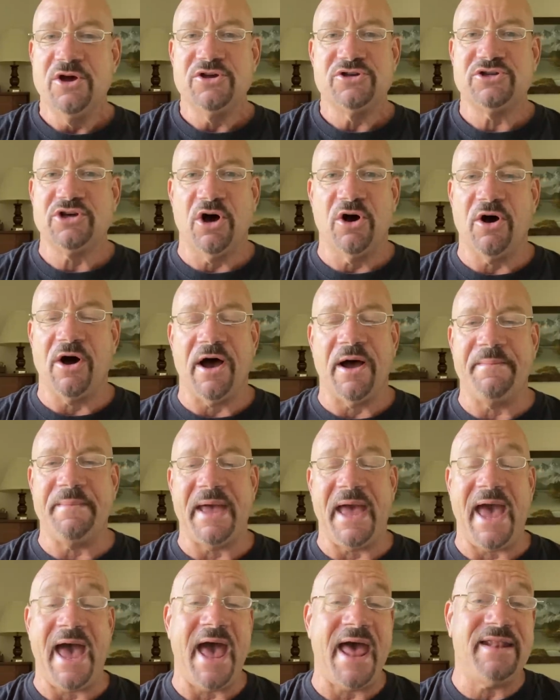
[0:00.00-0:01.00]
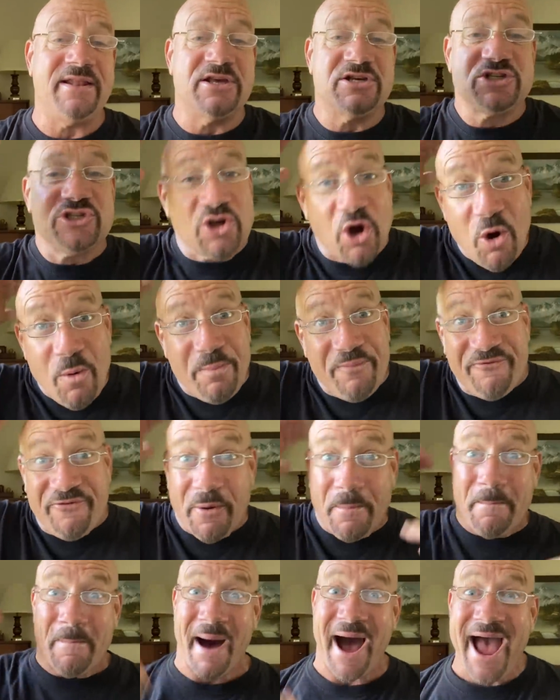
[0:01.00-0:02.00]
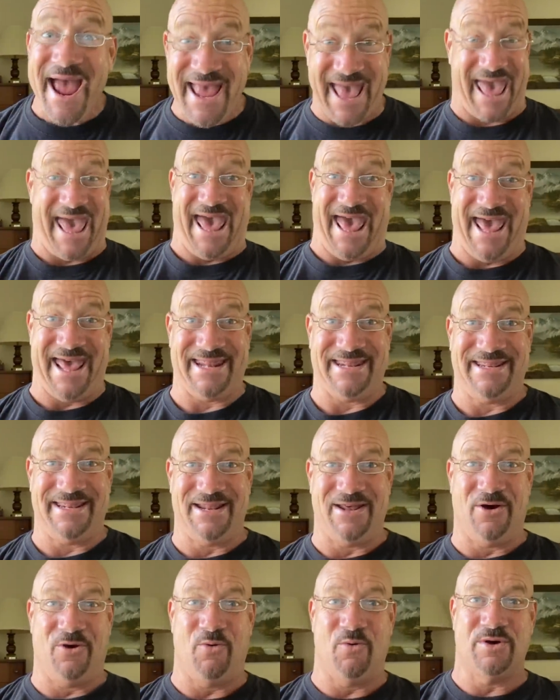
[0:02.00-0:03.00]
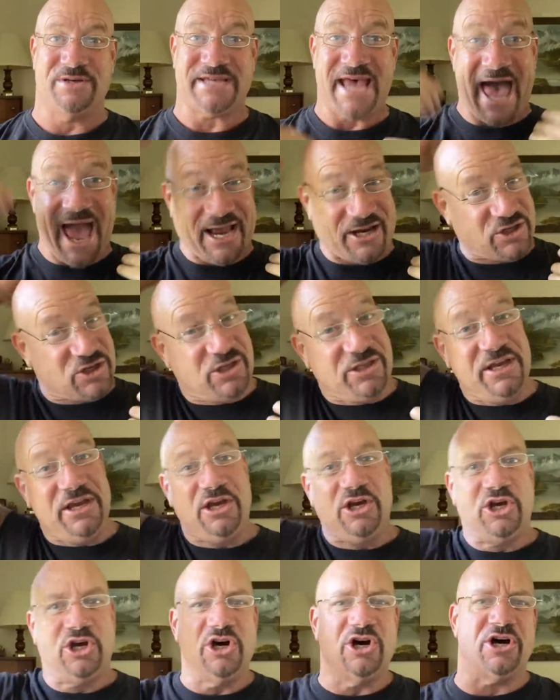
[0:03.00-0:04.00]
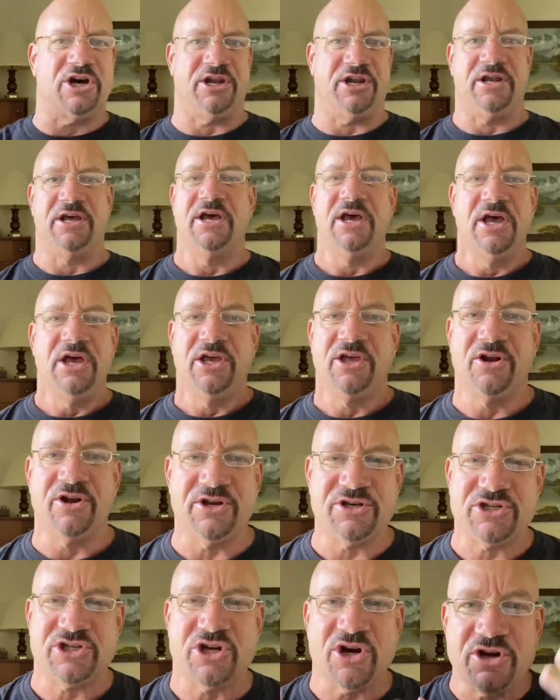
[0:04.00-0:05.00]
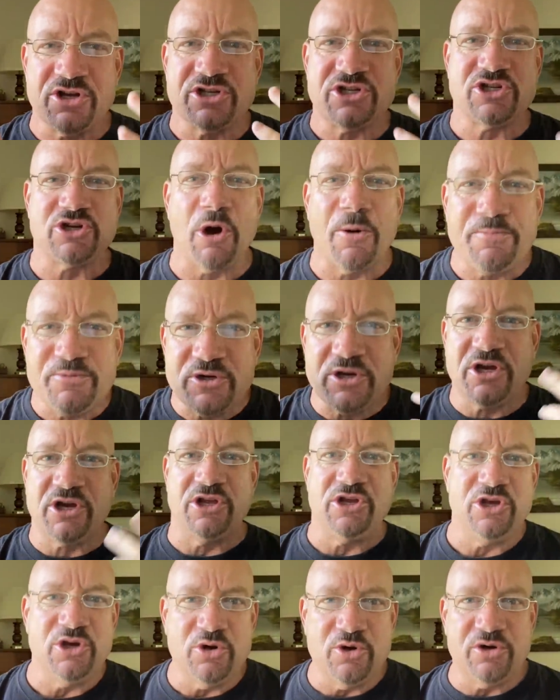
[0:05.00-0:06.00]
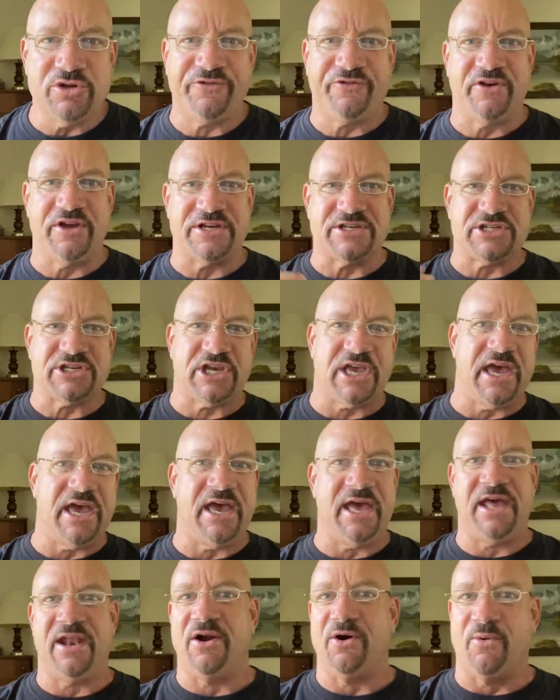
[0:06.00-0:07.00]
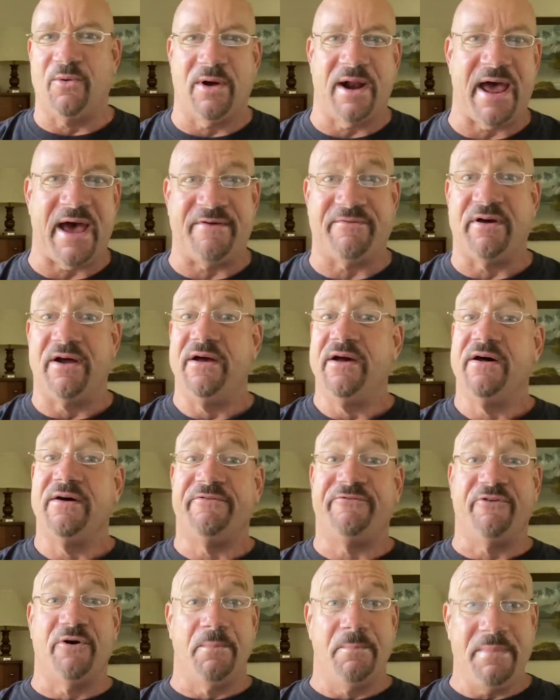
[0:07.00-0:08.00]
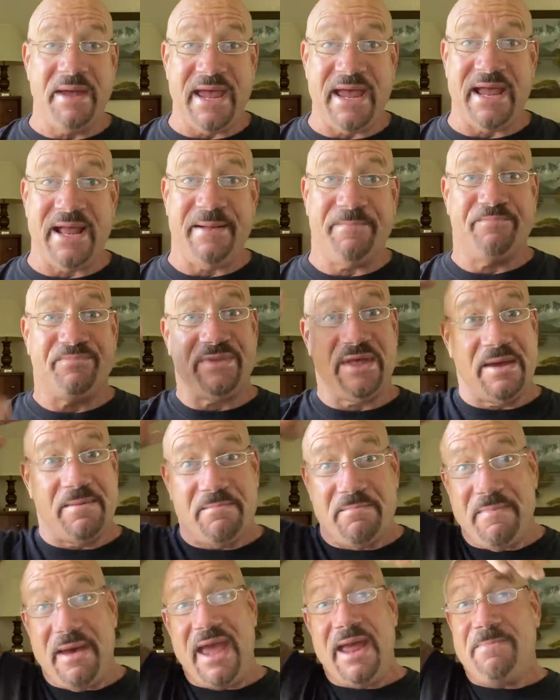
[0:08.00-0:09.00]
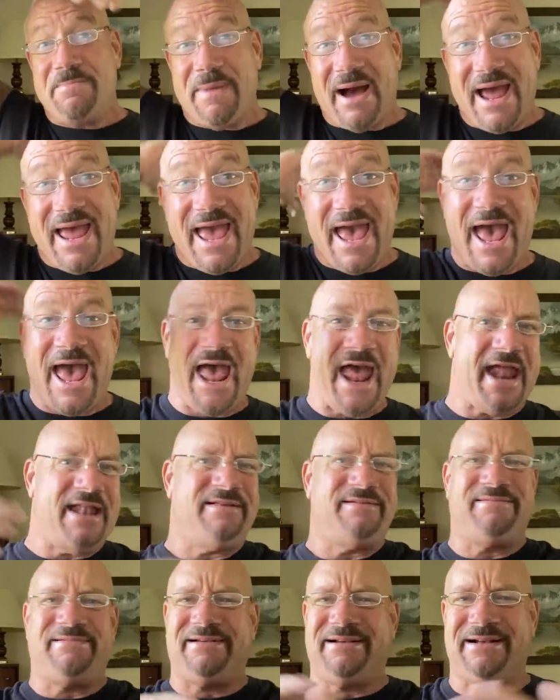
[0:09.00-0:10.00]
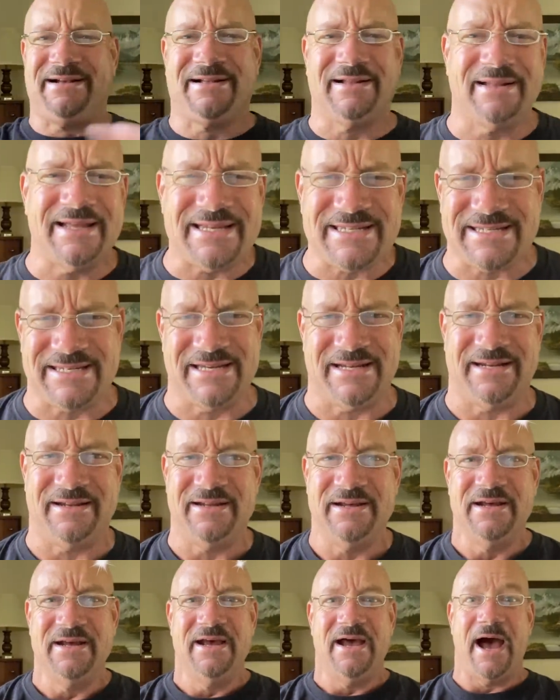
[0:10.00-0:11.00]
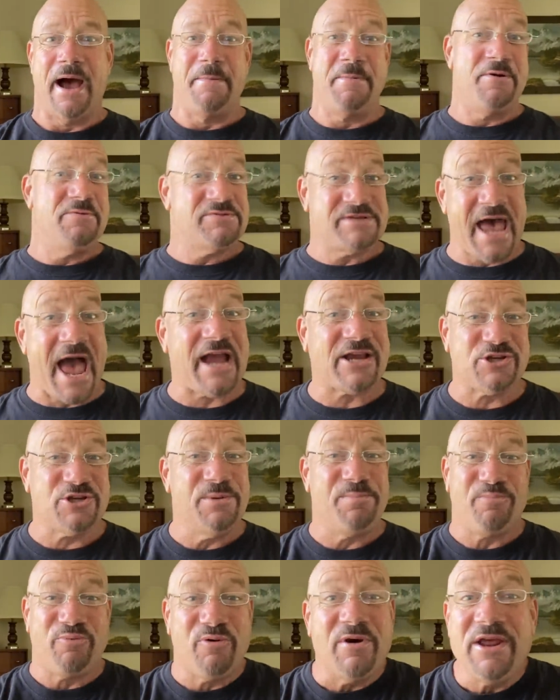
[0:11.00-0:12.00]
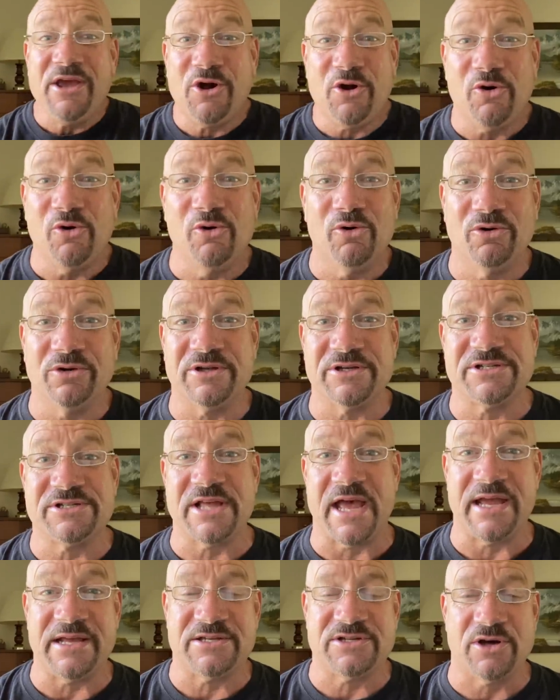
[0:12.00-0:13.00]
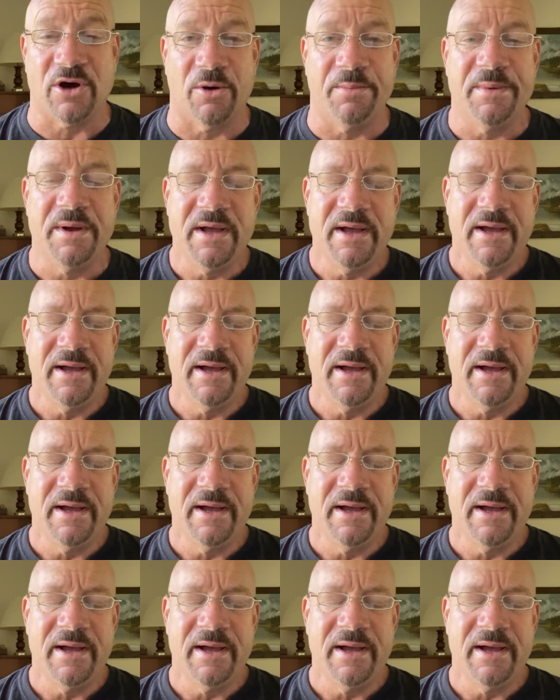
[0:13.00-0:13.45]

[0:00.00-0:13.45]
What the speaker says: So, I mean, and the soap for my head was actually good. You know, there's certain soaps you can use for your skin or whatever. For me, it made my head glisten. I mean, it was actually pretty cool, the state soap.